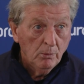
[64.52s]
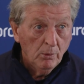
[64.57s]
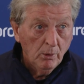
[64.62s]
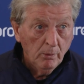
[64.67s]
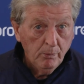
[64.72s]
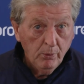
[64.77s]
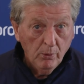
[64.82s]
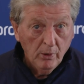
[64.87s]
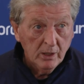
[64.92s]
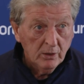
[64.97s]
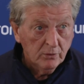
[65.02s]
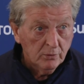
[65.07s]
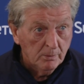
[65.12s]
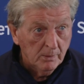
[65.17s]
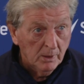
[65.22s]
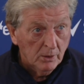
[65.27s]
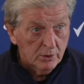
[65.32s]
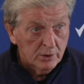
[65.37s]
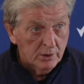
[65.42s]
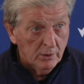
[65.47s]
more points
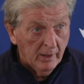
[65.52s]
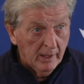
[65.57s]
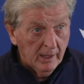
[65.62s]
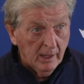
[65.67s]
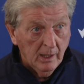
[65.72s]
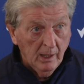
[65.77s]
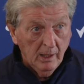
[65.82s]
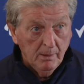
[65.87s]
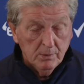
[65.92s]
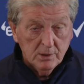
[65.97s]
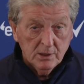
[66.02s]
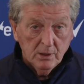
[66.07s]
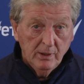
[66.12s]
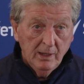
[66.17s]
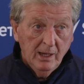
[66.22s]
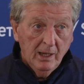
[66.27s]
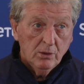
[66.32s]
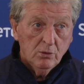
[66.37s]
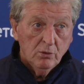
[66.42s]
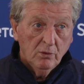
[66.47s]
from those nine games. So
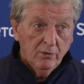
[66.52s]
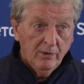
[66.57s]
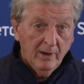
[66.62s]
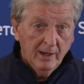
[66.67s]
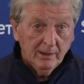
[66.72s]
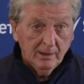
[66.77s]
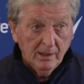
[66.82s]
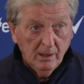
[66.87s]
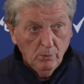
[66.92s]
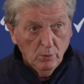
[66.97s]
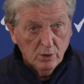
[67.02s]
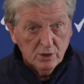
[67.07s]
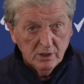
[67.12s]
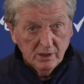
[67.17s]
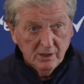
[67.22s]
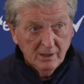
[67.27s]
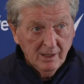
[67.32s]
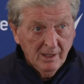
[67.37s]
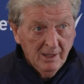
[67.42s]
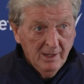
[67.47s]
in actual fact, there
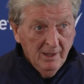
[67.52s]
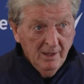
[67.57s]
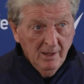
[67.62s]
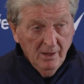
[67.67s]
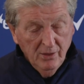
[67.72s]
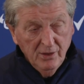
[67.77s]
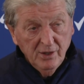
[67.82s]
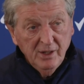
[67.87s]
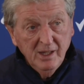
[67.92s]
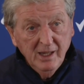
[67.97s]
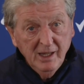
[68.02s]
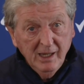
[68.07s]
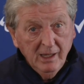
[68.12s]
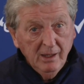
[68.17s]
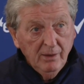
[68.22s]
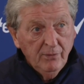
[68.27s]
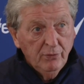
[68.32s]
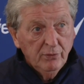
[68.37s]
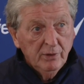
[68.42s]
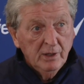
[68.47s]
wasn't the
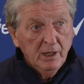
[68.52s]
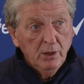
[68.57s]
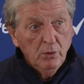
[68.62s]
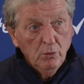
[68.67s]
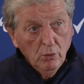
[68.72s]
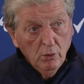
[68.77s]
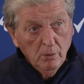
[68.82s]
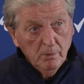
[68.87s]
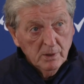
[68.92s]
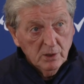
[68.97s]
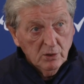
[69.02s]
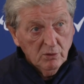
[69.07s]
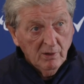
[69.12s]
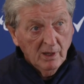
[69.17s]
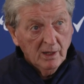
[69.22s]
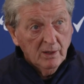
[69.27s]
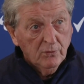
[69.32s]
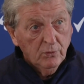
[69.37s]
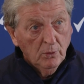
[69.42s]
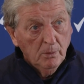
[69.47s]
need for an enormous
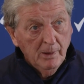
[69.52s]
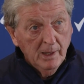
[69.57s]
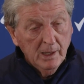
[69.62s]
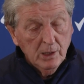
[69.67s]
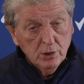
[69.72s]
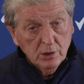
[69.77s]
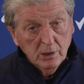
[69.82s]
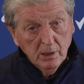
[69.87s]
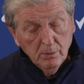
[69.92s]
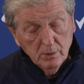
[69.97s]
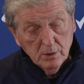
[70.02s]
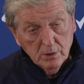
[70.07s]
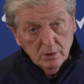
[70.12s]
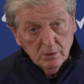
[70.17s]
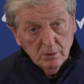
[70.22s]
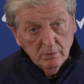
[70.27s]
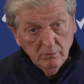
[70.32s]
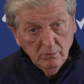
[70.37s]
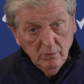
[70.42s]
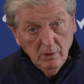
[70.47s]
transformation. It
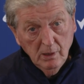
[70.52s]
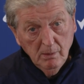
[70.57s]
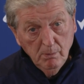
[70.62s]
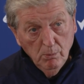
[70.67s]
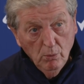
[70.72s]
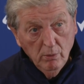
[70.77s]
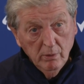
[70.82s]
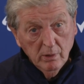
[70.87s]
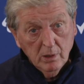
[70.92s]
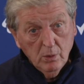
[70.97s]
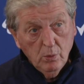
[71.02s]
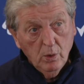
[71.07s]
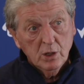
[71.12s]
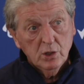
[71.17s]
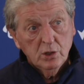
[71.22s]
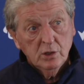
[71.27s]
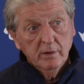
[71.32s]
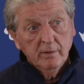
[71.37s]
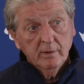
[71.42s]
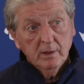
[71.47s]
was really more a
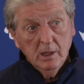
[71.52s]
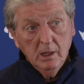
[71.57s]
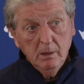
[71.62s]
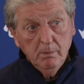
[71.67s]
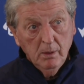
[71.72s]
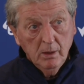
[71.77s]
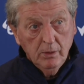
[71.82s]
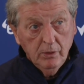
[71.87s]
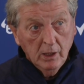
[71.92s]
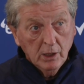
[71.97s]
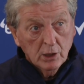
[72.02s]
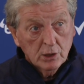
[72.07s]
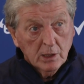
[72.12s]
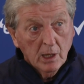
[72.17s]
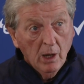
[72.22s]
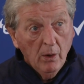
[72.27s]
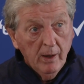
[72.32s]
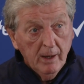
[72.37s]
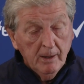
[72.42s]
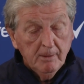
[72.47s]
question of keeping things
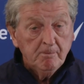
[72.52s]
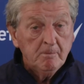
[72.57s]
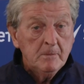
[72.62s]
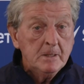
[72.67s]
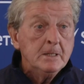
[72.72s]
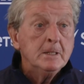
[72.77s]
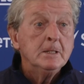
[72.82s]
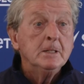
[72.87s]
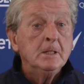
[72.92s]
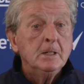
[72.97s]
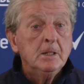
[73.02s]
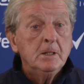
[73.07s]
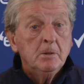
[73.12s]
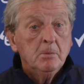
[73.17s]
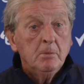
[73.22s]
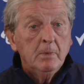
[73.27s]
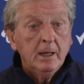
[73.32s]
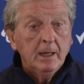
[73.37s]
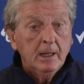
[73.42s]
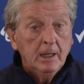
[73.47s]
going,
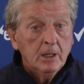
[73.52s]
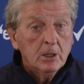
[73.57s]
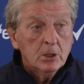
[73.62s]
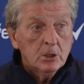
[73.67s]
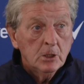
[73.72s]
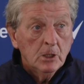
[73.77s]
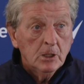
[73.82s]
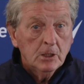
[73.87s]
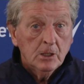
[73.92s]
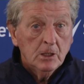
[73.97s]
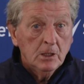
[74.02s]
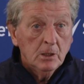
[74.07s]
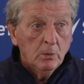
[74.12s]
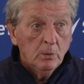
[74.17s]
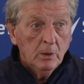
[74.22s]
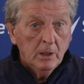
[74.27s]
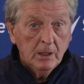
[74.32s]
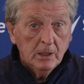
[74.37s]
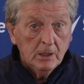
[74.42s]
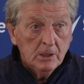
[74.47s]
making certain that
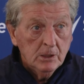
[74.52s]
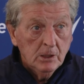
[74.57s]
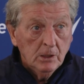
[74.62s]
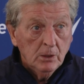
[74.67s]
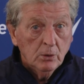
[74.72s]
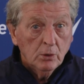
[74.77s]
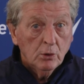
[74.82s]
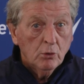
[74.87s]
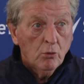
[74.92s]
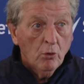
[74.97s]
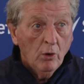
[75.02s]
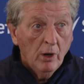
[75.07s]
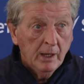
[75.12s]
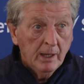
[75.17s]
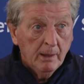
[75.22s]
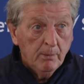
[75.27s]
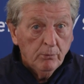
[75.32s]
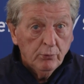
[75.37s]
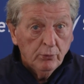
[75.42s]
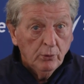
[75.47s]
we continue to try
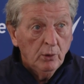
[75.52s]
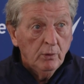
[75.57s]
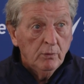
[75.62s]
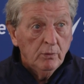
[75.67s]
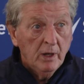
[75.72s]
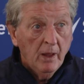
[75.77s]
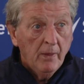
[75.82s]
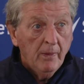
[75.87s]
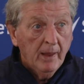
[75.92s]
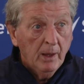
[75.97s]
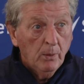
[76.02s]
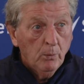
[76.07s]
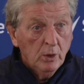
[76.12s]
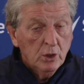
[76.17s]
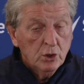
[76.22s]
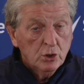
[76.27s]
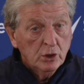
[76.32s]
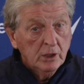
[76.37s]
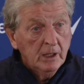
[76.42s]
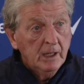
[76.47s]
and improve on anything
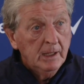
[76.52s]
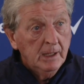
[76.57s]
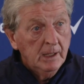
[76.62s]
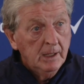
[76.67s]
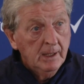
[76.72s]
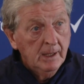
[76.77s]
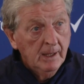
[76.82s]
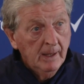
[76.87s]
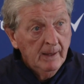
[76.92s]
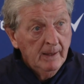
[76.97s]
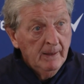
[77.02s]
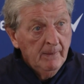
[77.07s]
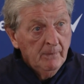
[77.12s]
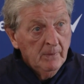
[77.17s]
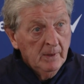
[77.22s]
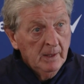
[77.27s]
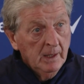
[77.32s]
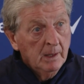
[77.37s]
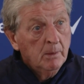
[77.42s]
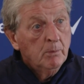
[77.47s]
which needed
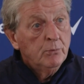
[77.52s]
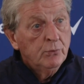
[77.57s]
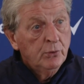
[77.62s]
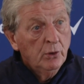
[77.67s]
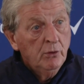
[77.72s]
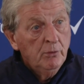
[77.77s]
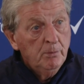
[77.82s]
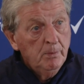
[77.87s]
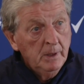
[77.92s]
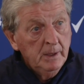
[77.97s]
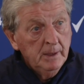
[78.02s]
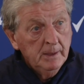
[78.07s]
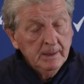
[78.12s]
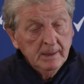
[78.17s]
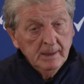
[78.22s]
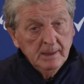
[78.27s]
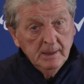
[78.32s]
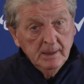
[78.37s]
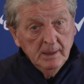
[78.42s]
improvement.